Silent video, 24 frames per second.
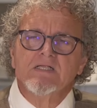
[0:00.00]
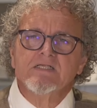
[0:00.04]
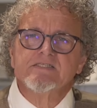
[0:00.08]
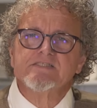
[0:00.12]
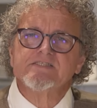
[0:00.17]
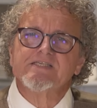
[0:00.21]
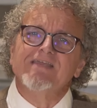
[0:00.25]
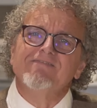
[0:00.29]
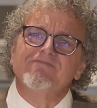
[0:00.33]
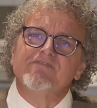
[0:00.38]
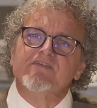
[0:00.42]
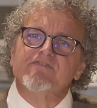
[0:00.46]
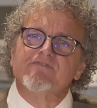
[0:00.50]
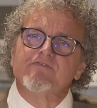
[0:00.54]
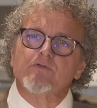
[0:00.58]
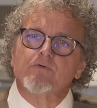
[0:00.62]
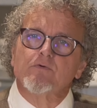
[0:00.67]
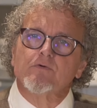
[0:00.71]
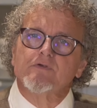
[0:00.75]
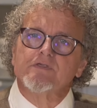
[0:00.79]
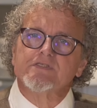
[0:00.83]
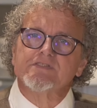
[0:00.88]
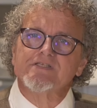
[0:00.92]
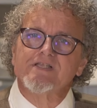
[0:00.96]
Safety
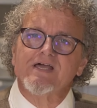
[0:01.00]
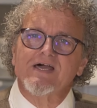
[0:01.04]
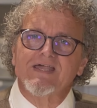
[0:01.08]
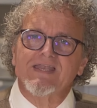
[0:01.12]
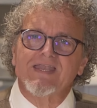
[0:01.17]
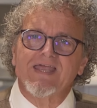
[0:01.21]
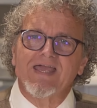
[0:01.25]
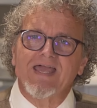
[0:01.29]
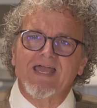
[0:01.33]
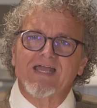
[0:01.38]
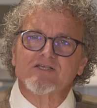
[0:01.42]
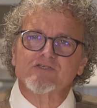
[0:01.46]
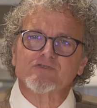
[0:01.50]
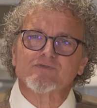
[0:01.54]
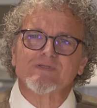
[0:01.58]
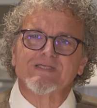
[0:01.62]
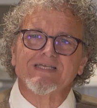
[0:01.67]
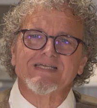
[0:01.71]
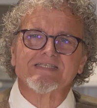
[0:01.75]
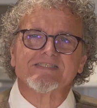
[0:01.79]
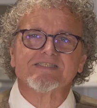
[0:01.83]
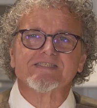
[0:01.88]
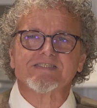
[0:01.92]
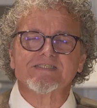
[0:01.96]
floor is not
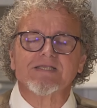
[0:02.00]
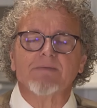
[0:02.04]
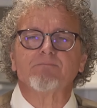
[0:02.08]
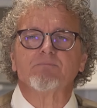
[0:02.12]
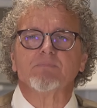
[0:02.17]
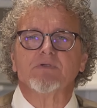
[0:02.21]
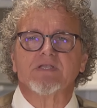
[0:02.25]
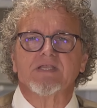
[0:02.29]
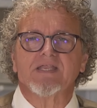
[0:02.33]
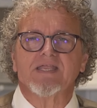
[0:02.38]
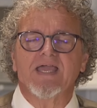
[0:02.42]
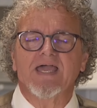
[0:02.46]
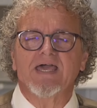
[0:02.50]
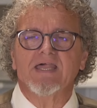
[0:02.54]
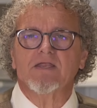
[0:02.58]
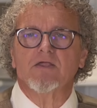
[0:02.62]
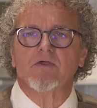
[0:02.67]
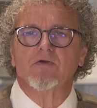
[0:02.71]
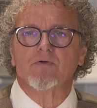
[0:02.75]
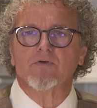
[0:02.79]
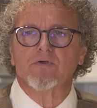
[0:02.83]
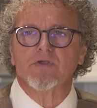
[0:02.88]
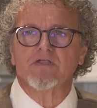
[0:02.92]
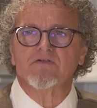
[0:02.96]
actually a separate
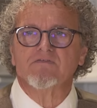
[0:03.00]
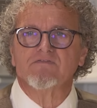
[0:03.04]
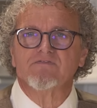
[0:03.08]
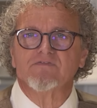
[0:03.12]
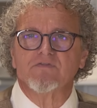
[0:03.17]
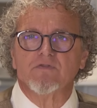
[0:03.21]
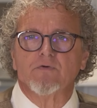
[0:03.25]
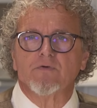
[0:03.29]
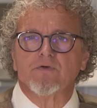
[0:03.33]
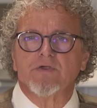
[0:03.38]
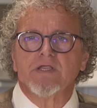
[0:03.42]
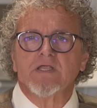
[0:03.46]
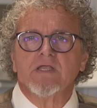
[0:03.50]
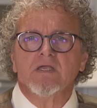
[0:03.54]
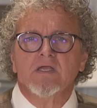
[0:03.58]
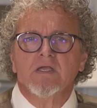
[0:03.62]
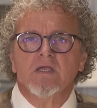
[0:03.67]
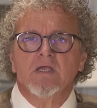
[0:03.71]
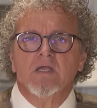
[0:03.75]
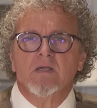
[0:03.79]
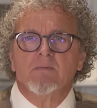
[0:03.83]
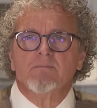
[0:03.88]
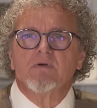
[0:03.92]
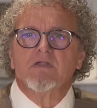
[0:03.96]
category of flooring,
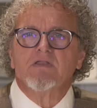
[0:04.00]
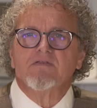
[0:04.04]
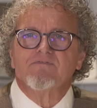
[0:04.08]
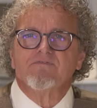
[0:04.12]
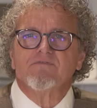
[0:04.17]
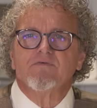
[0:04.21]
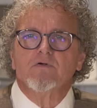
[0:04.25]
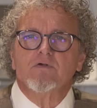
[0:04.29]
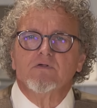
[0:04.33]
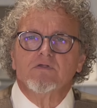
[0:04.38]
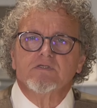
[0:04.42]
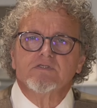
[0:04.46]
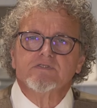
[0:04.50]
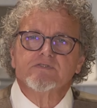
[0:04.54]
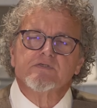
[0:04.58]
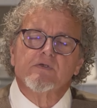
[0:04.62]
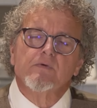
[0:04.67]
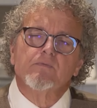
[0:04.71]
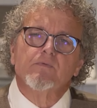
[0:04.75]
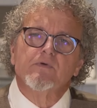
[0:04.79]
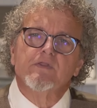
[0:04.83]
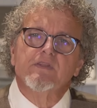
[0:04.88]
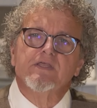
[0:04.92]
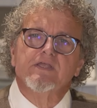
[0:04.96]
but it
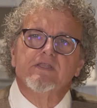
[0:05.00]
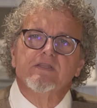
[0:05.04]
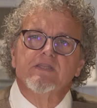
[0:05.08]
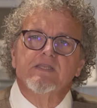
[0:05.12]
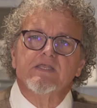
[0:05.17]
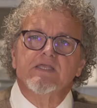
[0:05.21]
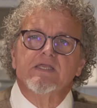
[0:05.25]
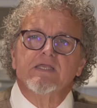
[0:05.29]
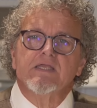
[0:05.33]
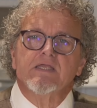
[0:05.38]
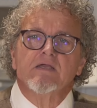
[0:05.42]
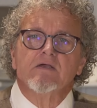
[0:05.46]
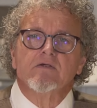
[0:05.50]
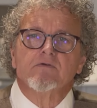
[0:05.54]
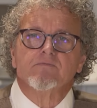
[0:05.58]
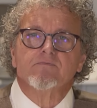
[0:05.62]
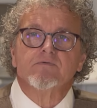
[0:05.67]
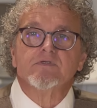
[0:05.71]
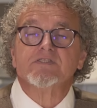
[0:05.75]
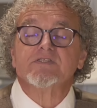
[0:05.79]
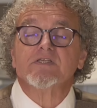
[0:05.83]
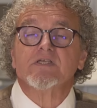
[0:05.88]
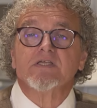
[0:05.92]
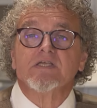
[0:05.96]
falls within the
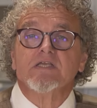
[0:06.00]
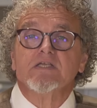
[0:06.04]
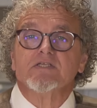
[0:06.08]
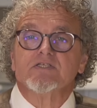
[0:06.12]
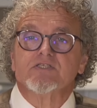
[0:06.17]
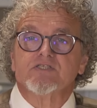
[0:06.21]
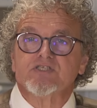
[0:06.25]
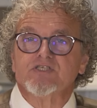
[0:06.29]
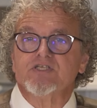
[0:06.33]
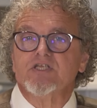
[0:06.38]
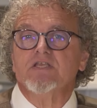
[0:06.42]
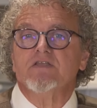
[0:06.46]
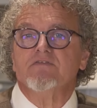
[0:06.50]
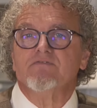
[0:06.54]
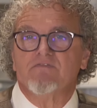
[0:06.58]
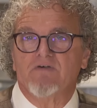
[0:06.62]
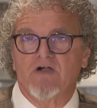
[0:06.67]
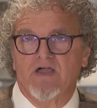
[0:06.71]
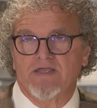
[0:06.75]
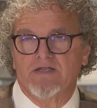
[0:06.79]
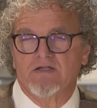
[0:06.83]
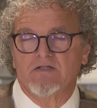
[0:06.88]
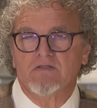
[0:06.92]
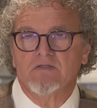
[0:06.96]
resilient sheet
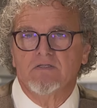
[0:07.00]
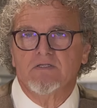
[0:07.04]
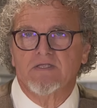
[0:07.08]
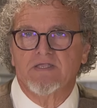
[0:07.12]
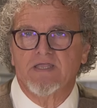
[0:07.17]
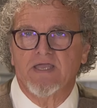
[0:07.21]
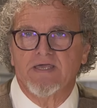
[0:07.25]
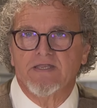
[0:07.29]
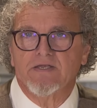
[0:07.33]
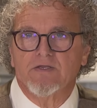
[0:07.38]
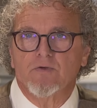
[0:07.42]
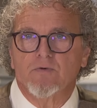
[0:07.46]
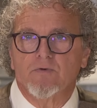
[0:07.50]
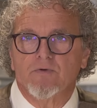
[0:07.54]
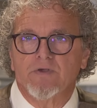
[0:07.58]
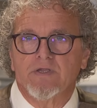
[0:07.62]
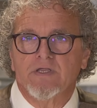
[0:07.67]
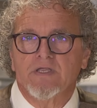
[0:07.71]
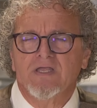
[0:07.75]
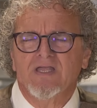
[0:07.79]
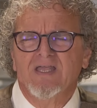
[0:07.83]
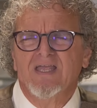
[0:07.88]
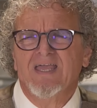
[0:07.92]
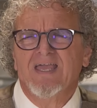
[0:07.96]
vinyl
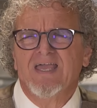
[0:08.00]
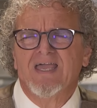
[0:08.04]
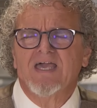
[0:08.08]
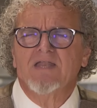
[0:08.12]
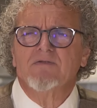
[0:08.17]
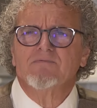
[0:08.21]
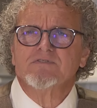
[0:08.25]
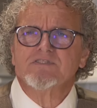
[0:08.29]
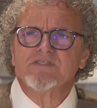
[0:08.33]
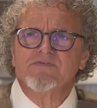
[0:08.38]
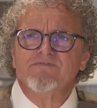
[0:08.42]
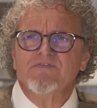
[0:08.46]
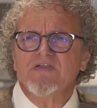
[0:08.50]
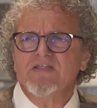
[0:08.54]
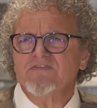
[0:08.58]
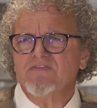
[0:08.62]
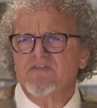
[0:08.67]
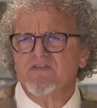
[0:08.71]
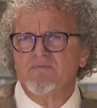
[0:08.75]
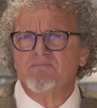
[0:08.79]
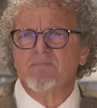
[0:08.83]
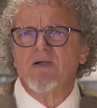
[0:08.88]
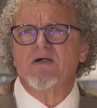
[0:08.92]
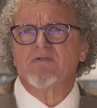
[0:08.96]
category. And it was
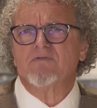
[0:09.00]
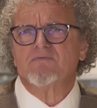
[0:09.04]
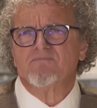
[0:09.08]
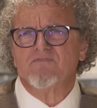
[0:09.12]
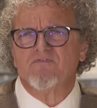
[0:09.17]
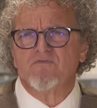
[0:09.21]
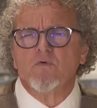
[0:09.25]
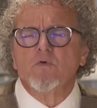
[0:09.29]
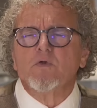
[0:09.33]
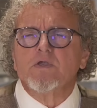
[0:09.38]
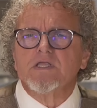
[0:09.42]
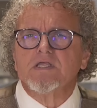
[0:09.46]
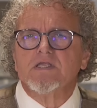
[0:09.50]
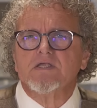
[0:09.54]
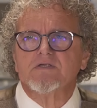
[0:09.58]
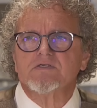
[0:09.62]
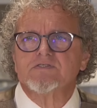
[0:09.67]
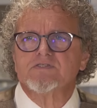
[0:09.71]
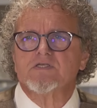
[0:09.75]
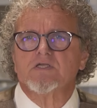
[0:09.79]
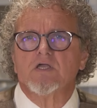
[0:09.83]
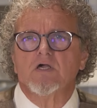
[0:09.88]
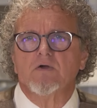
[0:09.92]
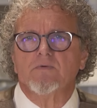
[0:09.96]
invented about forty
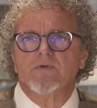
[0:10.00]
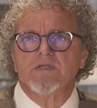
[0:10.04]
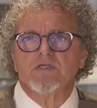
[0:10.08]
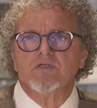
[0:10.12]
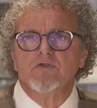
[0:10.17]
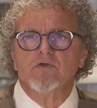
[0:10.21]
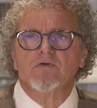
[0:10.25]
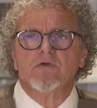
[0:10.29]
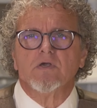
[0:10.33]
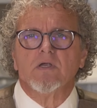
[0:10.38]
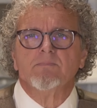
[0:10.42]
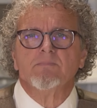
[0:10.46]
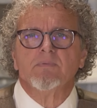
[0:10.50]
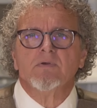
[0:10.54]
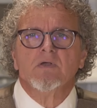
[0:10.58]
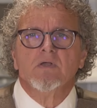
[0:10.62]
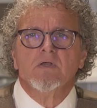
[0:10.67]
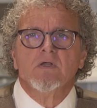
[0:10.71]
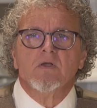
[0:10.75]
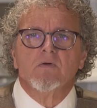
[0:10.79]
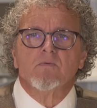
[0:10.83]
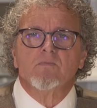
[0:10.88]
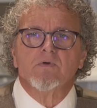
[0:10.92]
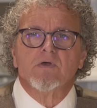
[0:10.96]
years ago in Europe,
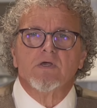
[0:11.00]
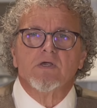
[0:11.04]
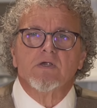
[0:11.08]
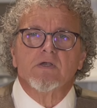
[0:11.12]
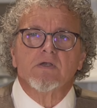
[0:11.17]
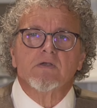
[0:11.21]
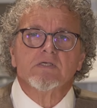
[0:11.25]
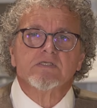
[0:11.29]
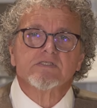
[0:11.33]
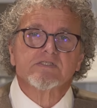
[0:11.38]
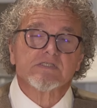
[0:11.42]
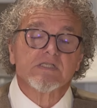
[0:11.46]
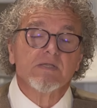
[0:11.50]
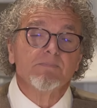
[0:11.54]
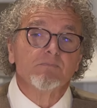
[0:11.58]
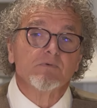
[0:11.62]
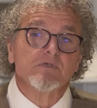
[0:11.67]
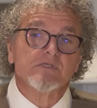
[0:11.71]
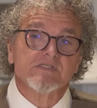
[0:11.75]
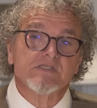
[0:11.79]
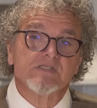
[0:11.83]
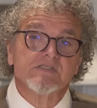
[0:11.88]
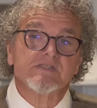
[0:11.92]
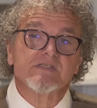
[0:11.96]
where slip
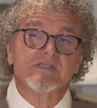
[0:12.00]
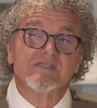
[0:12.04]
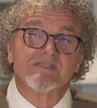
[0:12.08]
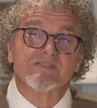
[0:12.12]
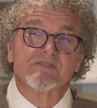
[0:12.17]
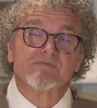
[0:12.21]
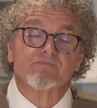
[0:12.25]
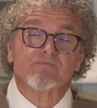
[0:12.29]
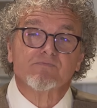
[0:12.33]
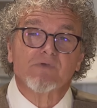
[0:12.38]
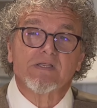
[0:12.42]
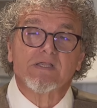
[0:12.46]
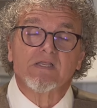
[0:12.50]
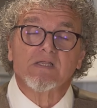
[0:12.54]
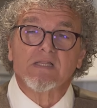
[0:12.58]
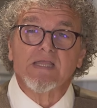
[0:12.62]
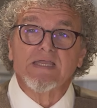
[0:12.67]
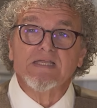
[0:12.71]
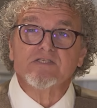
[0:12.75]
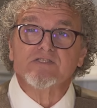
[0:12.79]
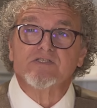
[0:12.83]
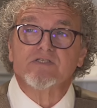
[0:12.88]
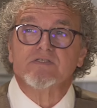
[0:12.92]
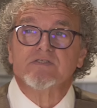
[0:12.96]
resistance
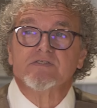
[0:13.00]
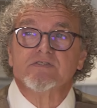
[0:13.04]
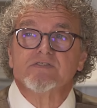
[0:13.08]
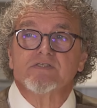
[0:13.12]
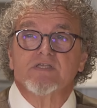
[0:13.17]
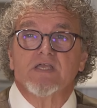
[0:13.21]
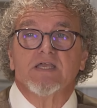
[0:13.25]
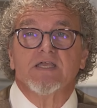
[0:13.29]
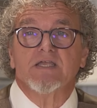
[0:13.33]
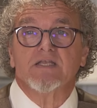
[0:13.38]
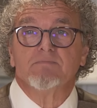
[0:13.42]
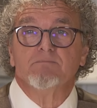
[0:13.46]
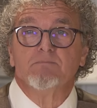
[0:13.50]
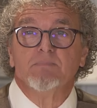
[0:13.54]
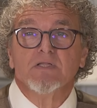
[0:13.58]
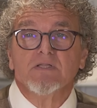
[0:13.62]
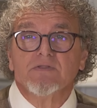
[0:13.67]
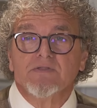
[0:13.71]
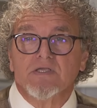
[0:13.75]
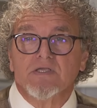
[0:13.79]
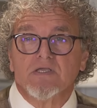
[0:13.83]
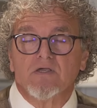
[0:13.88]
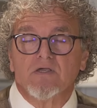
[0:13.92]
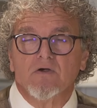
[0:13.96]
regulations and
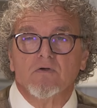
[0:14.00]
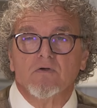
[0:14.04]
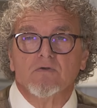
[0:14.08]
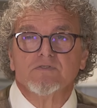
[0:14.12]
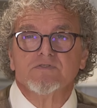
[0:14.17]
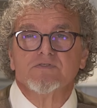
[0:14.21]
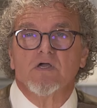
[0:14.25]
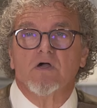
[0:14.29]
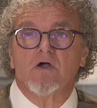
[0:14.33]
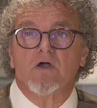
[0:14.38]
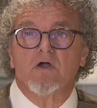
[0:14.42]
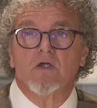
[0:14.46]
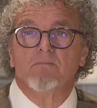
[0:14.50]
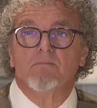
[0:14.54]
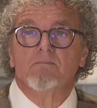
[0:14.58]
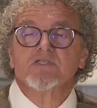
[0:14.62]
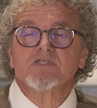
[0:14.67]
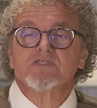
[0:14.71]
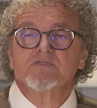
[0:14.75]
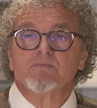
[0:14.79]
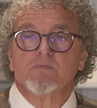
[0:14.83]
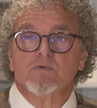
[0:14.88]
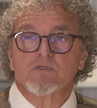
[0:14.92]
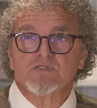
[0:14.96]
building codes are
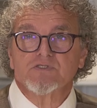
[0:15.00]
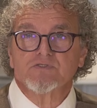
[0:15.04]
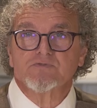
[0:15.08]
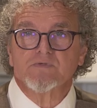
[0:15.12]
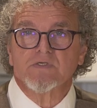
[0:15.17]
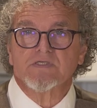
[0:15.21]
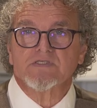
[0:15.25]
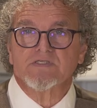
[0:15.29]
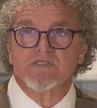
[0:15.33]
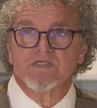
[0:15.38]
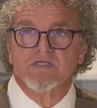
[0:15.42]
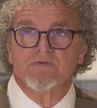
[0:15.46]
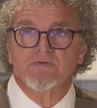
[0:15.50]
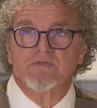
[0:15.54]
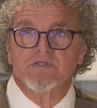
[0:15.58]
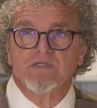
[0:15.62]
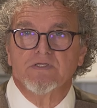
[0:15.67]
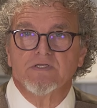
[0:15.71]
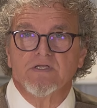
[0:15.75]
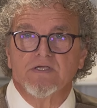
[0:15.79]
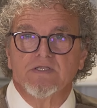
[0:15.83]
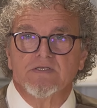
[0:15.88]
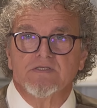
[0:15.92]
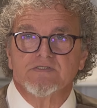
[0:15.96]
much more strict here in the
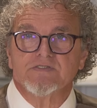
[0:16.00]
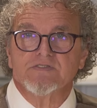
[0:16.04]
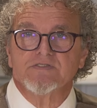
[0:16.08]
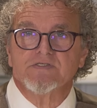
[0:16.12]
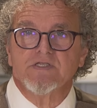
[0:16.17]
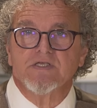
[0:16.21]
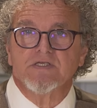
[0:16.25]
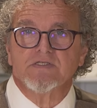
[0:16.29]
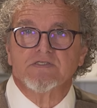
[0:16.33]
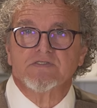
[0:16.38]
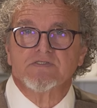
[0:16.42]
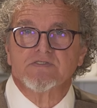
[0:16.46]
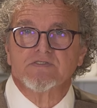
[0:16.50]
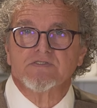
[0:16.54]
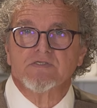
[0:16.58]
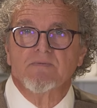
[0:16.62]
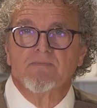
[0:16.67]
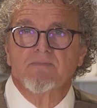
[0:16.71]
United States.